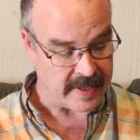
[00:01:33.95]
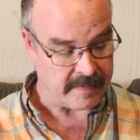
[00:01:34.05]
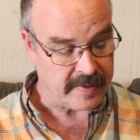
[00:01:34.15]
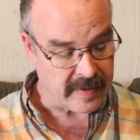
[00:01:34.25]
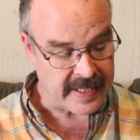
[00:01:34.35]

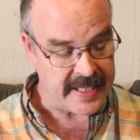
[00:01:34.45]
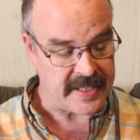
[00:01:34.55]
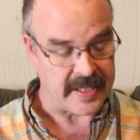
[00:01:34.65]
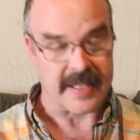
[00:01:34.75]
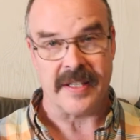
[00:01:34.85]
and
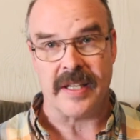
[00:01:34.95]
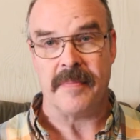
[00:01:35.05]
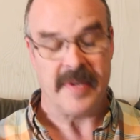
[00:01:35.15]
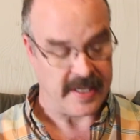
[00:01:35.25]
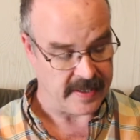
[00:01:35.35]
pleasing in the
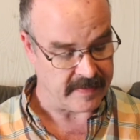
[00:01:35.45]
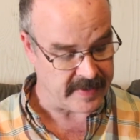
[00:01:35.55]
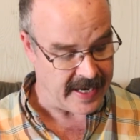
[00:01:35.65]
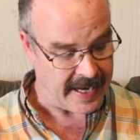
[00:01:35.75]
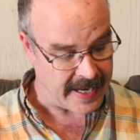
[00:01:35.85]
opinion of
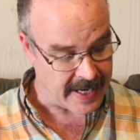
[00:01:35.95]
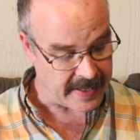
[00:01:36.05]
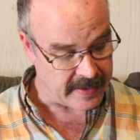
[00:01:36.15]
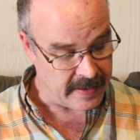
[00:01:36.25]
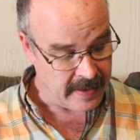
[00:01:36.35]
God,